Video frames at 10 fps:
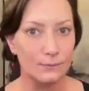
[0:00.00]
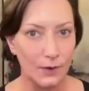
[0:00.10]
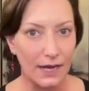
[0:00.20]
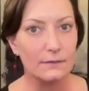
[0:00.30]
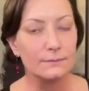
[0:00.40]
in
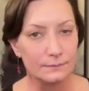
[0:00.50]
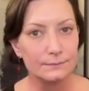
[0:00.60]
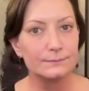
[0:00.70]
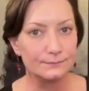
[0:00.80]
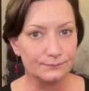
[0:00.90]
rehearsals,
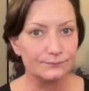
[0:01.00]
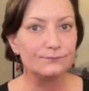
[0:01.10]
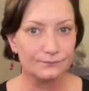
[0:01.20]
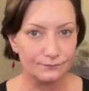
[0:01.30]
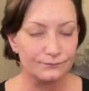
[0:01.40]
they're going
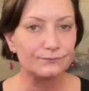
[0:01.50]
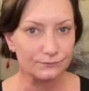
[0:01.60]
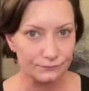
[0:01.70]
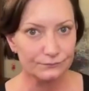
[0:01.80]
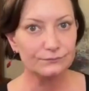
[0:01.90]

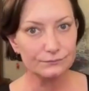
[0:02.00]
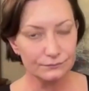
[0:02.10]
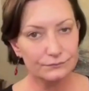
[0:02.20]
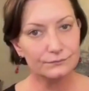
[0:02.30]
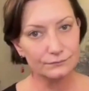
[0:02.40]
to some sort of